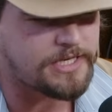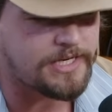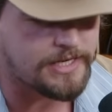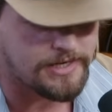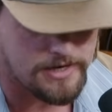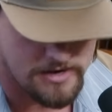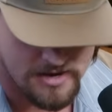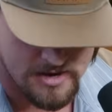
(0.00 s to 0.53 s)

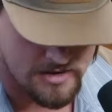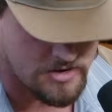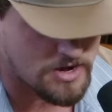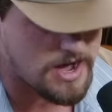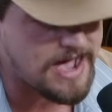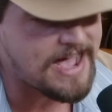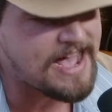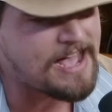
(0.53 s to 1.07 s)

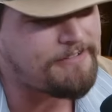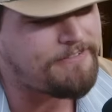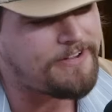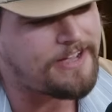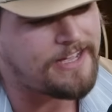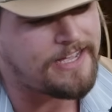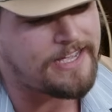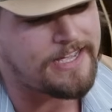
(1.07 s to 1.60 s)
and I've
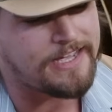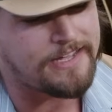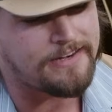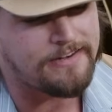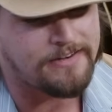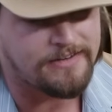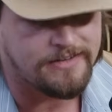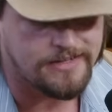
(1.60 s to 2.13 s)

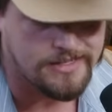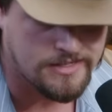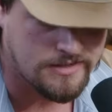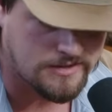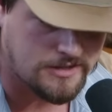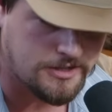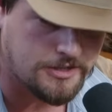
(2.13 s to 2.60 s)
had a